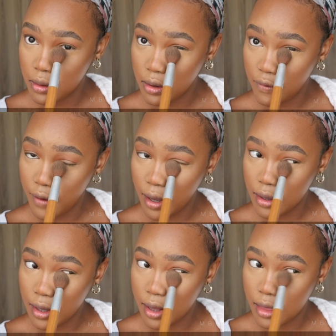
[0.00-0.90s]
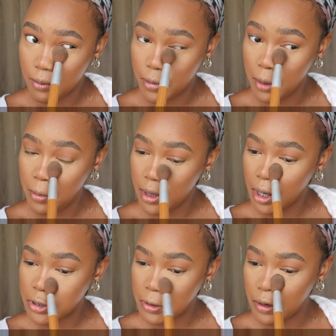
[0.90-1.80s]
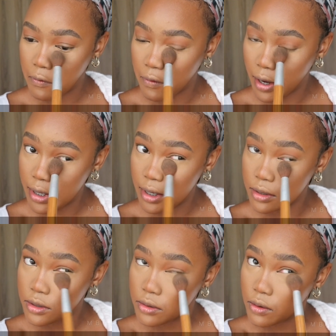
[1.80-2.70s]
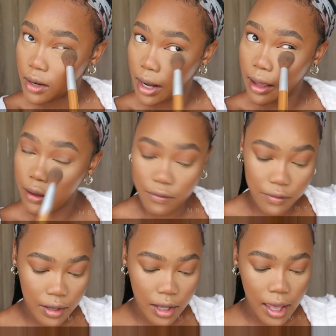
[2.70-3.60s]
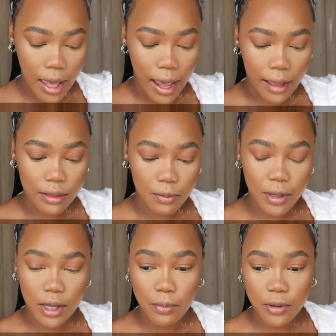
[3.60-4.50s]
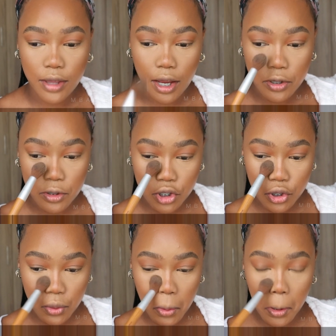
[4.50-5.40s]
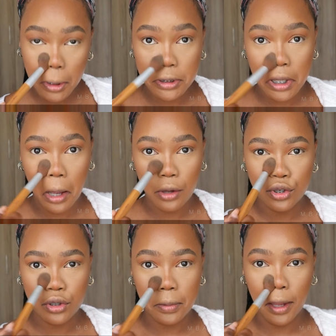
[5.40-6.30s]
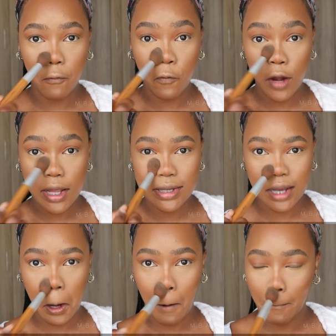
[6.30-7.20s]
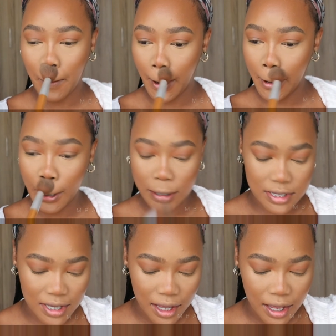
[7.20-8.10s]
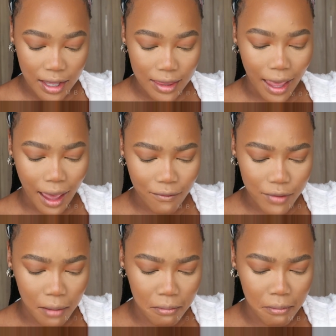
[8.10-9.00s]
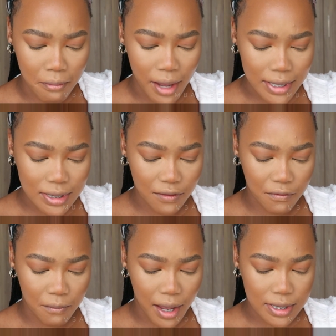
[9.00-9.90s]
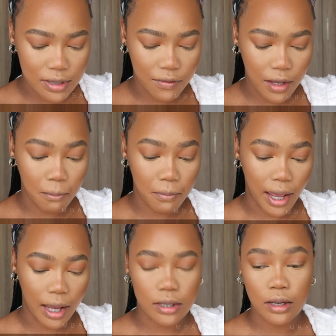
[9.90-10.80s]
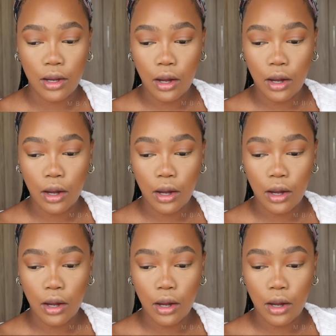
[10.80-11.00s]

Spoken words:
the fact that the people that you invite into your life and the people that you choose to be friends and companions, they have a massive, massive impact